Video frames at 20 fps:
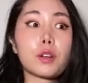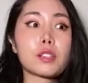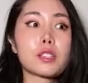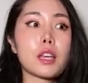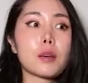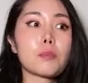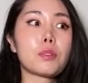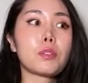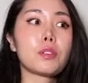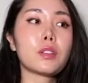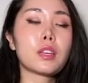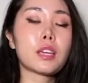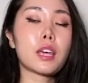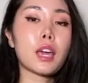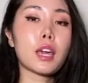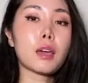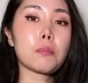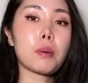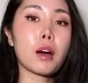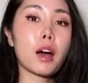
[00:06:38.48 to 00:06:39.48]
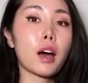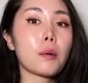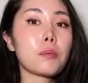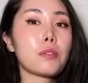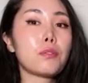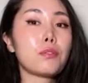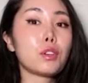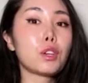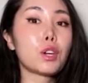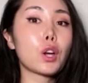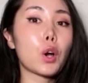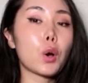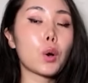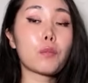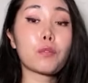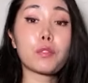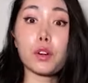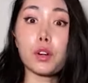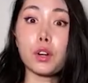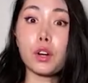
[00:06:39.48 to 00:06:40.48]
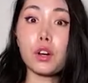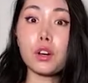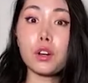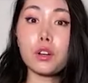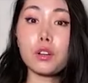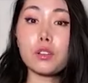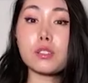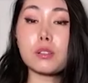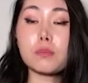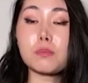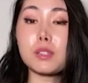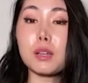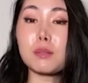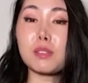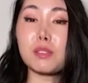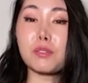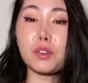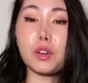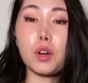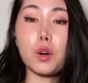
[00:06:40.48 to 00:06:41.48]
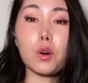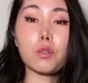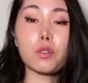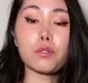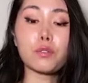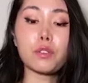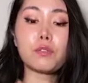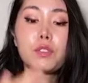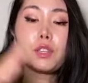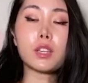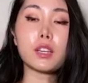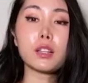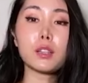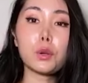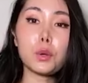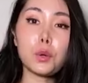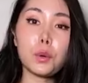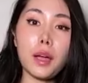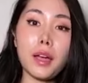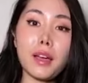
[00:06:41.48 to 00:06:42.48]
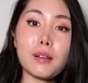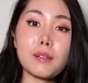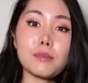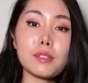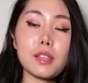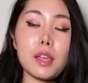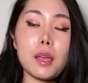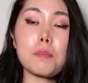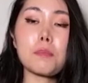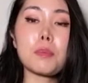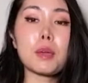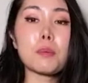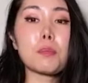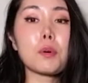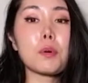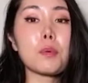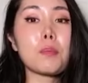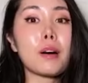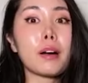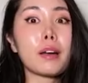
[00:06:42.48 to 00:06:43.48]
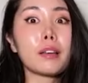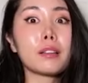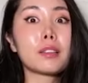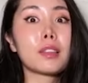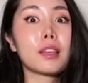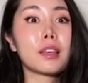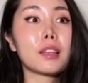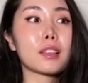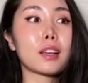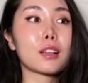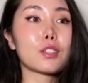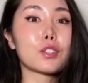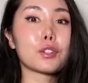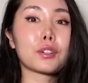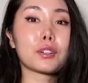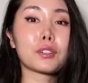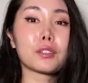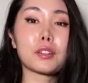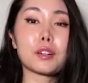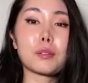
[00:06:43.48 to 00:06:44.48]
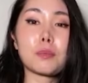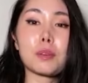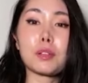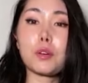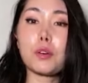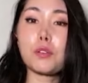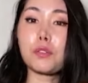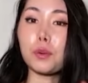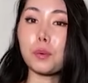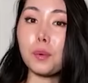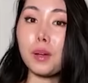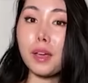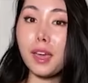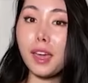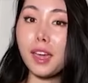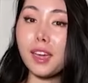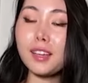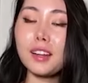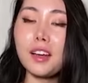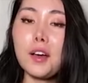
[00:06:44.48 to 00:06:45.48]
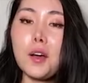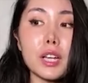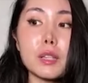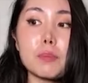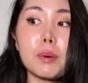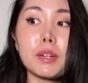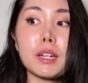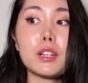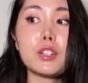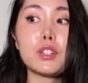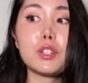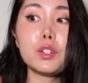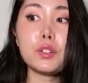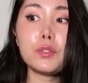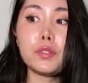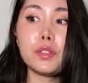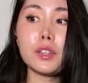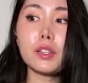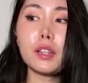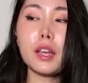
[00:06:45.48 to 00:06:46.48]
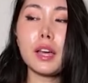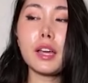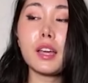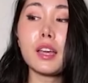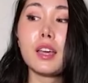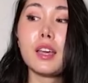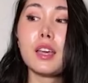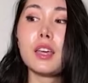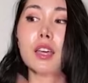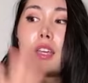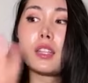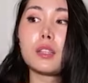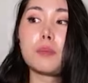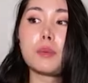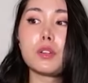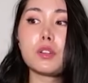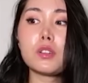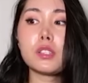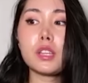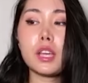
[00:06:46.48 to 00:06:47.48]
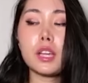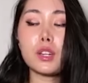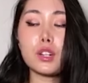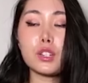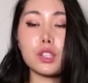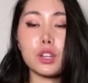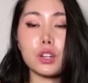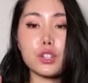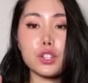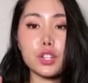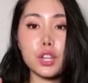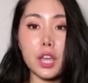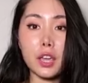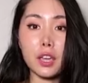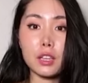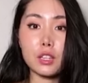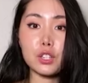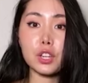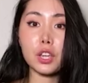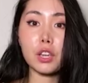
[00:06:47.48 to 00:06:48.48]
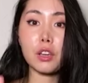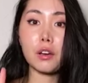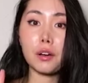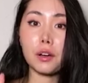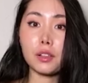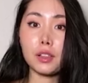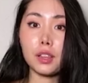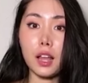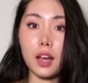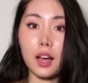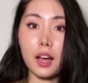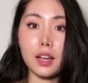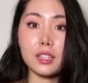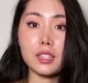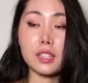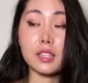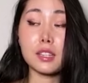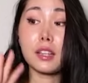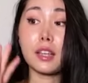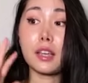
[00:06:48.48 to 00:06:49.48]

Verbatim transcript: For example, in K-pop, if you go for girls, sometimes if you go over 50 kilograms, people might think that you're a little bit overweight. But I do feel like the beauty standards are changing a lot.